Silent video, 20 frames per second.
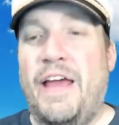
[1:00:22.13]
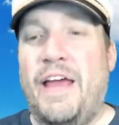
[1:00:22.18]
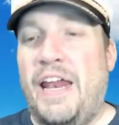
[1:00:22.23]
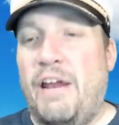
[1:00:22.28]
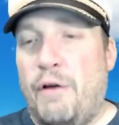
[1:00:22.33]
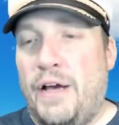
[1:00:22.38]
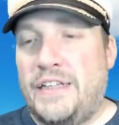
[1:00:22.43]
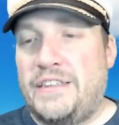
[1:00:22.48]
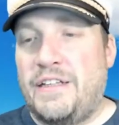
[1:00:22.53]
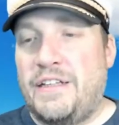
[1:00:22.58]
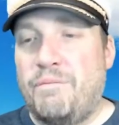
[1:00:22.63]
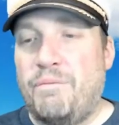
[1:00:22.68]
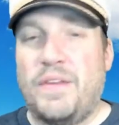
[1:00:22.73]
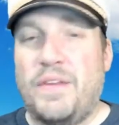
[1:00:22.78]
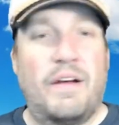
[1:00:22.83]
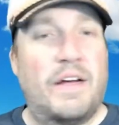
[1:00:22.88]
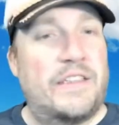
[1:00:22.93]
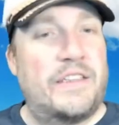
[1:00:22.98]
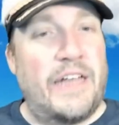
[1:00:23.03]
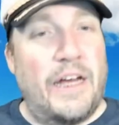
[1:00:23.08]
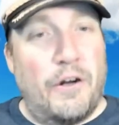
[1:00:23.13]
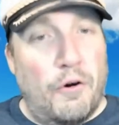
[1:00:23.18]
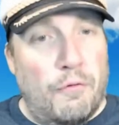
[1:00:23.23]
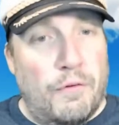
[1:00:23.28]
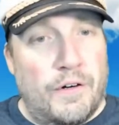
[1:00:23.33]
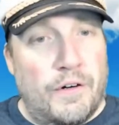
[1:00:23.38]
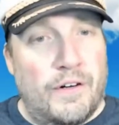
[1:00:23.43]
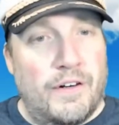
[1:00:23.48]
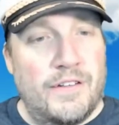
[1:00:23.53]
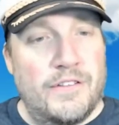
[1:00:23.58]
Anyways, let's head
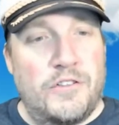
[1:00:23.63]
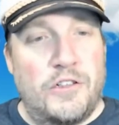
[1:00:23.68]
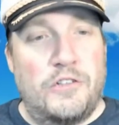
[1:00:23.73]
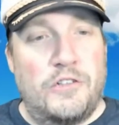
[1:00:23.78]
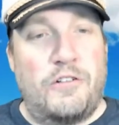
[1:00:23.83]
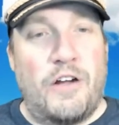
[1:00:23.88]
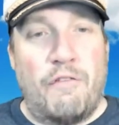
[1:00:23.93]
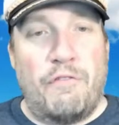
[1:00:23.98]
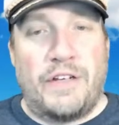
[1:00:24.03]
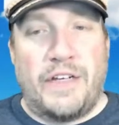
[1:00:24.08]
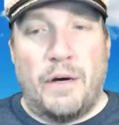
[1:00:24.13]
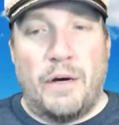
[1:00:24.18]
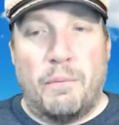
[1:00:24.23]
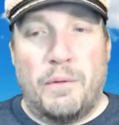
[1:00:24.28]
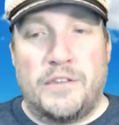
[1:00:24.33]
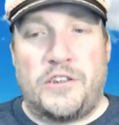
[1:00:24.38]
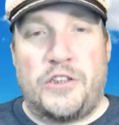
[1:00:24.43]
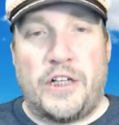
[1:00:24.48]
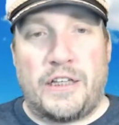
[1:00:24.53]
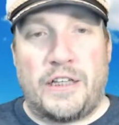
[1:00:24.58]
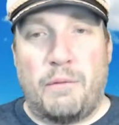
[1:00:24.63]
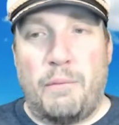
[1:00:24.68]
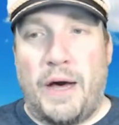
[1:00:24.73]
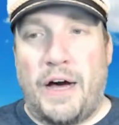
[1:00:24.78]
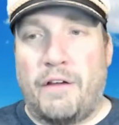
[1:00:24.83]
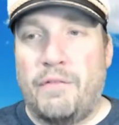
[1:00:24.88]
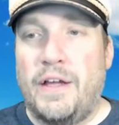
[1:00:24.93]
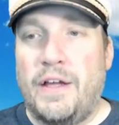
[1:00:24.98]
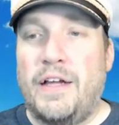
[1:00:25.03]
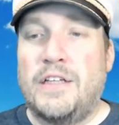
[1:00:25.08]
over to Travel Gilbert to check them
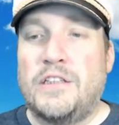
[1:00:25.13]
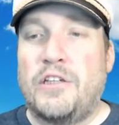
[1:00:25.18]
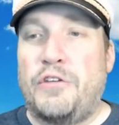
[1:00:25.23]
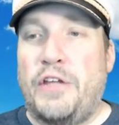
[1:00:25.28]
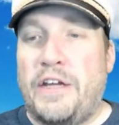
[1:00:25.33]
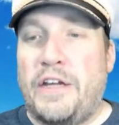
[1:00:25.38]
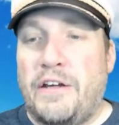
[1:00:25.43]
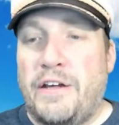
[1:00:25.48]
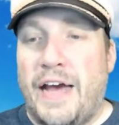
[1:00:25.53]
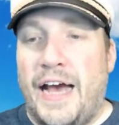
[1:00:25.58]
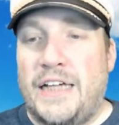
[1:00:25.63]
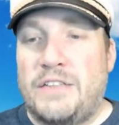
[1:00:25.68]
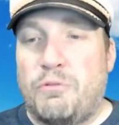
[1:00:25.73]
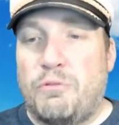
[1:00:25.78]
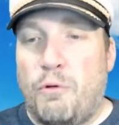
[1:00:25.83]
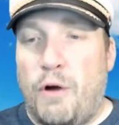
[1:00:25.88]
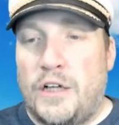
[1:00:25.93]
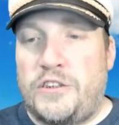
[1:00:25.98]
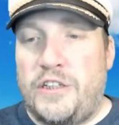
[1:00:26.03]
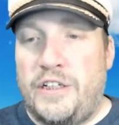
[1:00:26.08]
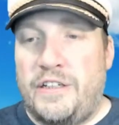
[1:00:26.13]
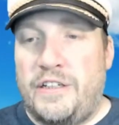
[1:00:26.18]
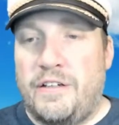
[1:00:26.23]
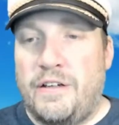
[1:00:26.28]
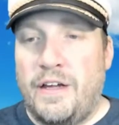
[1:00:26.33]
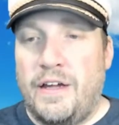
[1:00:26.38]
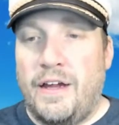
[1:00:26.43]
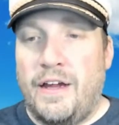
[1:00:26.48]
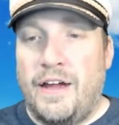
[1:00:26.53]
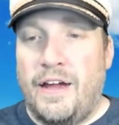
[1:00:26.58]
out. So thank you guys for watching.
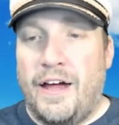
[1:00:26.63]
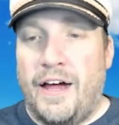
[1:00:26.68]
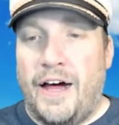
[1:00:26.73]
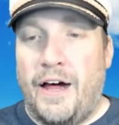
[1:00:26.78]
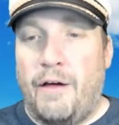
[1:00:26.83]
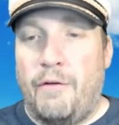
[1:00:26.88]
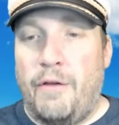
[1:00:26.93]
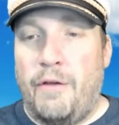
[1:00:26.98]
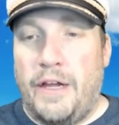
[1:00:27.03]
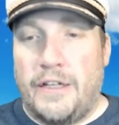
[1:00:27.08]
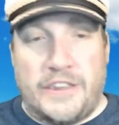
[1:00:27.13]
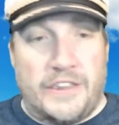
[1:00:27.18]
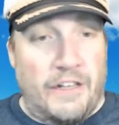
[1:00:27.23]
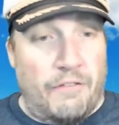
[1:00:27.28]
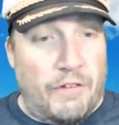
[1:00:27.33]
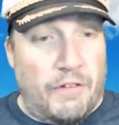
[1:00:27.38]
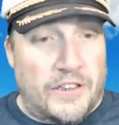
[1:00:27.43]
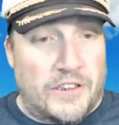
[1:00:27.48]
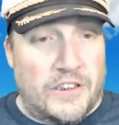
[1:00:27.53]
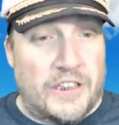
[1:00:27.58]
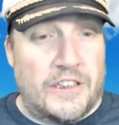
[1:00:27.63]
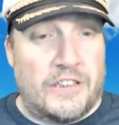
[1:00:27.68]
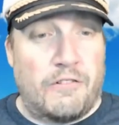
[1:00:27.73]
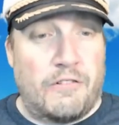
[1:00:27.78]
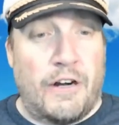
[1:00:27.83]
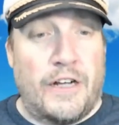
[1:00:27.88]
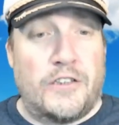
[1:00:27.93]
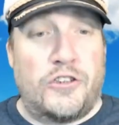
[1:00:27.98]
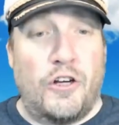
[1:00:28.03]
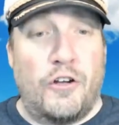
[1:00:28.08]
SCT Ventures was a
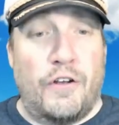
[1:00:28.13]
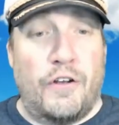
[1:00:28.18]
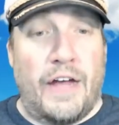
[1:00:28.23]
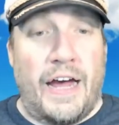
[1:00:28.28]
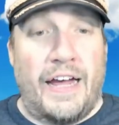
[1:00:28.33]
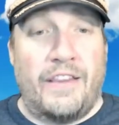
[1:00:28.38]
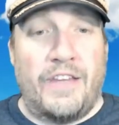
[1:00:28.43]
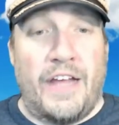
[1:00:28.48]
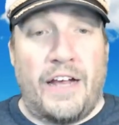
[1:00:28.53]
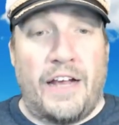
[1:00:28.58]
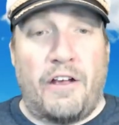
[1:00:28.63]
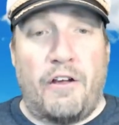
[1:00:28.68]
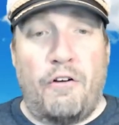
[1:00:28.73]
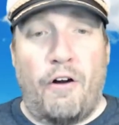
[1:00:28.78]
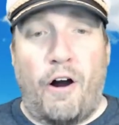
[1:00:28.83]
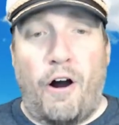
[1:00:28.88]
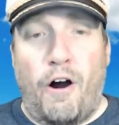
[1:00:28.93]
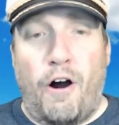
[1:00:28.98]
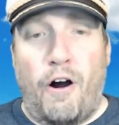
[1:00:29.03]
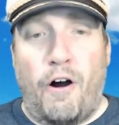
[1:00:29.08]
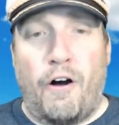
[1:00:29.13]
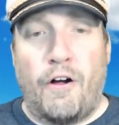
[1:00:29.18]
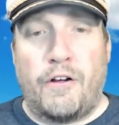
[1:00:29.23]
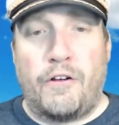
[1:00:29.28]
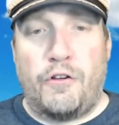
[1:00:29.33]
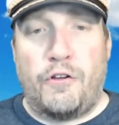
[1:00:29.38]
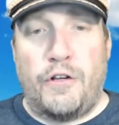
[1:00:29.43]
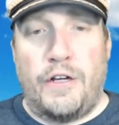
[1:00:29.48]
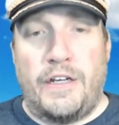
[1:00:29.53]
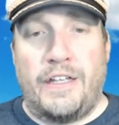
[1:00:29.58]
great show tonight. Thank you all,
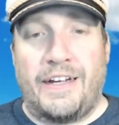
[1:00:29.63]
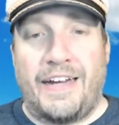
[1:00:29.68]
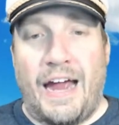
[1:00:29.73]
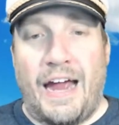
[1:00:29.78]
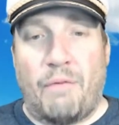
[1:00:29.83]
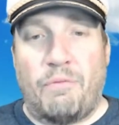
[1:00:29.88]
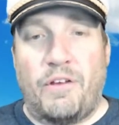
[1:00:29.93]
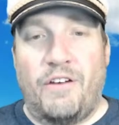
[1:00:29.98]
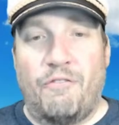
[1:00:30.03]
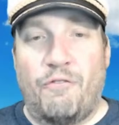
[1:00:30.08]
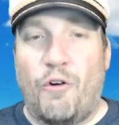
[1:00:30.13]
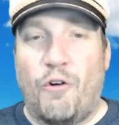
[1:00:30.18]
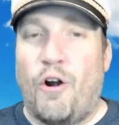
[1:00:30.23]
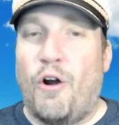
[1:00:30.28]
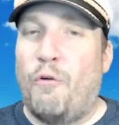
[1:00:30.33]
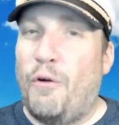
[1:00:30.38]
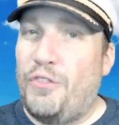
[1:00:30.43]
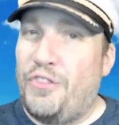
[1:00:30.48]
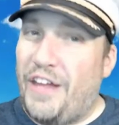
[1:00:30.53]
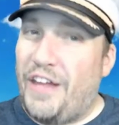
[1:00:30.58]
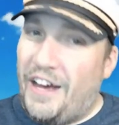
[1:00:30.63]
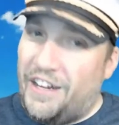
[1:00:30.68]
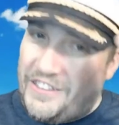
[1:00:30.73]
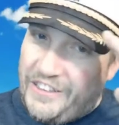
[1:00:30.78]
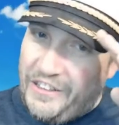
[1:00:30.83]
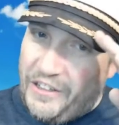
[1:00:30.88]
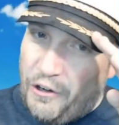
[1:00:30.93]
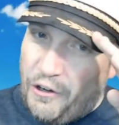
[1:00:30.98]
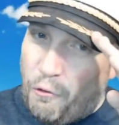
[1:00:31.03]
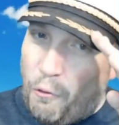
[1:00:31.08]
including the Captain for 1,000.
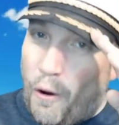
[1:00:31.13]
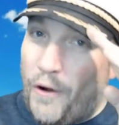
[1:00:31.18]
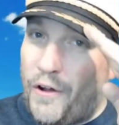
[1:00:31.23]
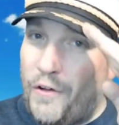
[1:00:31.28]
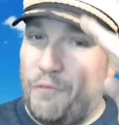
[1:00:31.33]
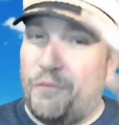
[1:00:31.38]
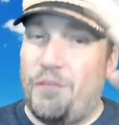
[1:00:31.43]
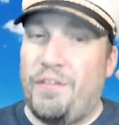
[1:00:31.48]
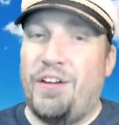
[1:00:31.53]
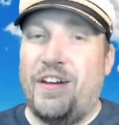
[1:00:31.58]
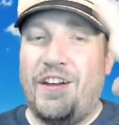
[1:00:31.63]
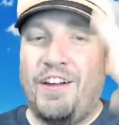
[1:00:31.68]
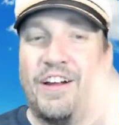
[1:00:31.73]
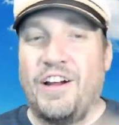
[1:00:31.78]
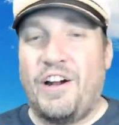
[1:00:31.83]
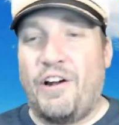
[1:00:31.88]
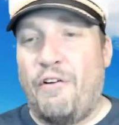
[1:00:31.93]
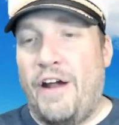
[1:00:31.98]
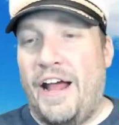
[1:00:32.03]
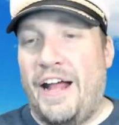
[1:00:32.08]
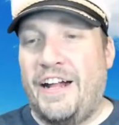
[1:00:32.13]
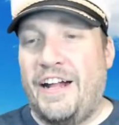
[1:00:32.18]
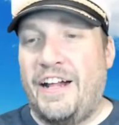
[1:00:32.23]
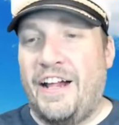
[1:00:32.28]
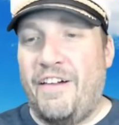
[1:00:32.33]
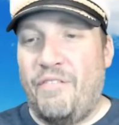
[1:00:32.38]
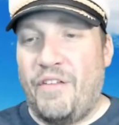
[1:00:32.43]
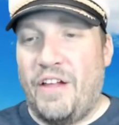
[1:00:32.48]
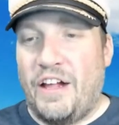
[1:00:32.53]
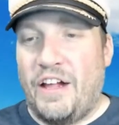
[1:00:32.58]
You're welcome, Greg.
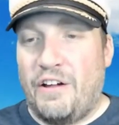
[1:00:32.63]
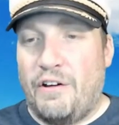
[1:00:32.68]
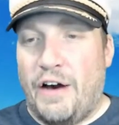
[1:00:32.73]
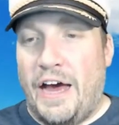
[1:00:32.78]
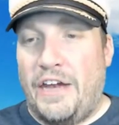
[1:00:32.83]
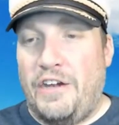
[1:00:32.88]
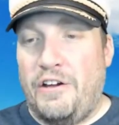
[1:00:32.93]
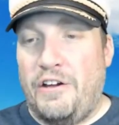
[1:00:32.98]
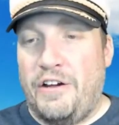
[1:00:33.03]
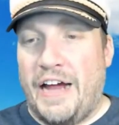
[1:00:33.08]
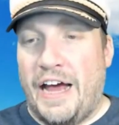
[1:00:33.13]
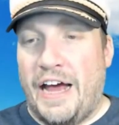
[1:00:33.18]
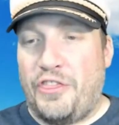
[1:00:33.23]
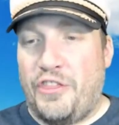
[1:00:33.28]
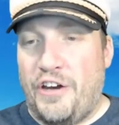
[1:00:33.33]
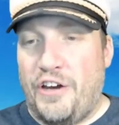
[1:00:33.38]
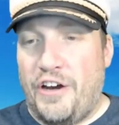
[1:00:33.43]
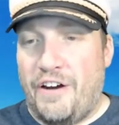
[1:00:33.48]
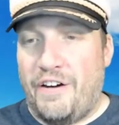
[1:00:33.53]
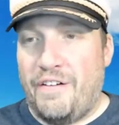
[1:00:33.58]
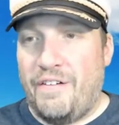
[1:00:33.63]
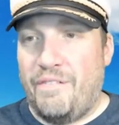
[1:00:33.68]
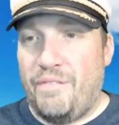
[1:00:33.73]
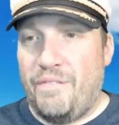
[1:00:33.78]
Glad you got there.